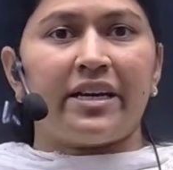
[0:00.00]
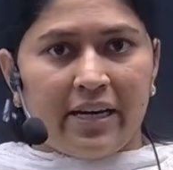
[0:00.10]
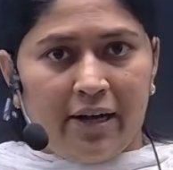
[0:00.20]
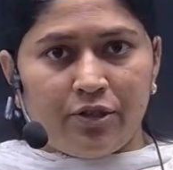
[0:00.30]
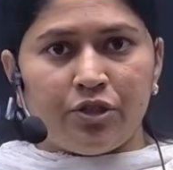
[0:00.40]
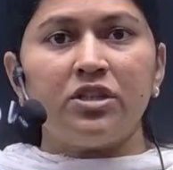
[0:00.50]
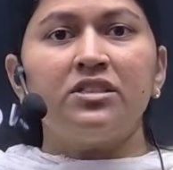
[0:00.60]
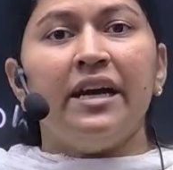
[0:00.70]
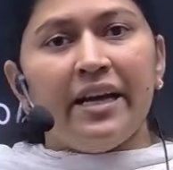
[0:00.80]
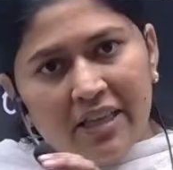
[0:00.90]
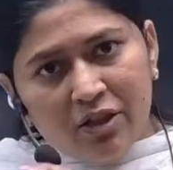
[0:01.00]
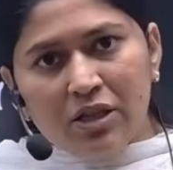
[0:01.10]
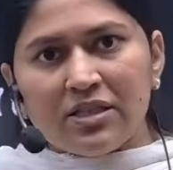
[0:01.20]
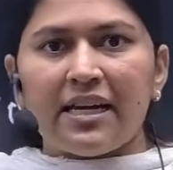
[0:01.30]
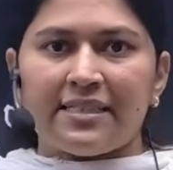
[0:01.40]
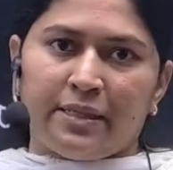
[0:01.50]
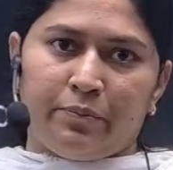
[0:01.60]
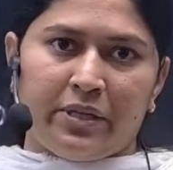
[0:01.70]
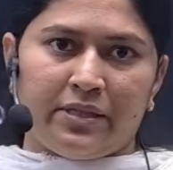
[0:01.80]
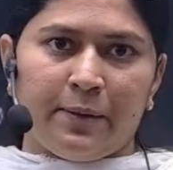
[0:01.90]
cultures in these assemblies.